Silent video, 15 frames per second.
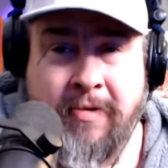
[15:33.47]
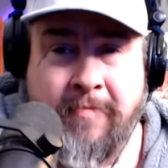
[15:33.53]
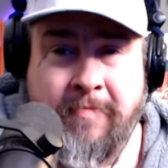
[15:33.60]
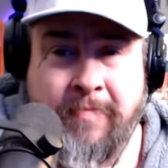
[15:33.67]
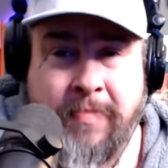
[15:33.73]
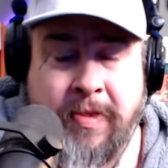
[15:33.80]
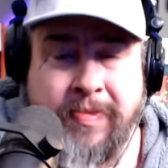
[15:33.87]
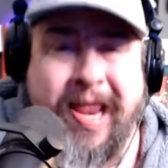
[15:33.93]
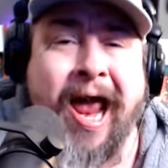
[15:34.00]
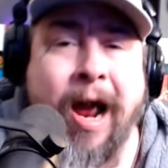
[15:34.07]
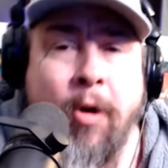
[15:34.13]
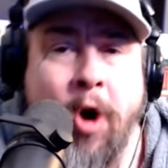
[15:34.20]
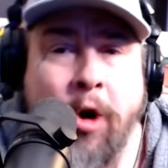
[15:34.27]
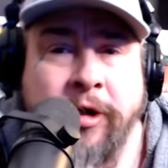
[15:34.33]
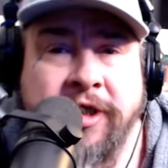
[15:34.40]
Now
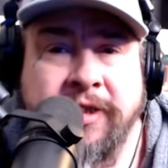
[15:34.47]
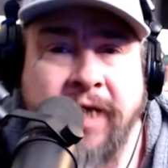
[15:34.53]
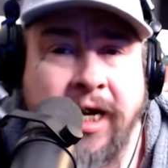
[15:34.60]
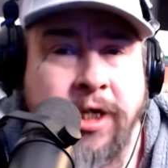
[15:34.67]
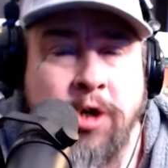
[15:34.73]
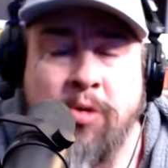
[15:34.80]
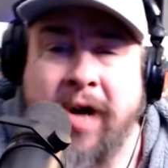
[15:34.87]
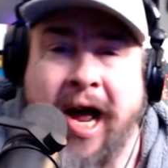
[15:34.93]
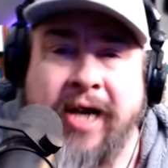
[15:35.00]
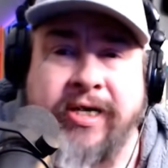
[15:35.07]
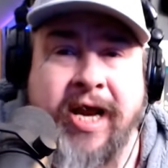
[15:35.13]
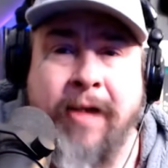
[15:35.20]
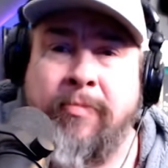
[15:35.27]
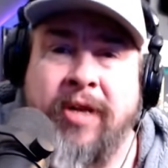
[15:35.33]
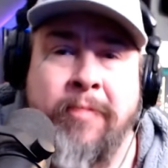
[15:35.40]
all of a sudden you
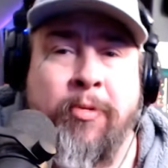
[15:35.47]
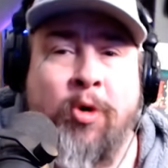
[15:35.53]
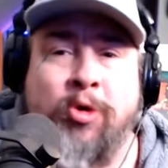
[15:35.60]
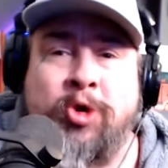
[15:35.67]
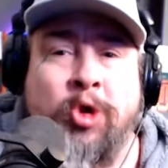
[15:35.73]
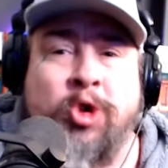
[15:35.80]
goddamn liberals you're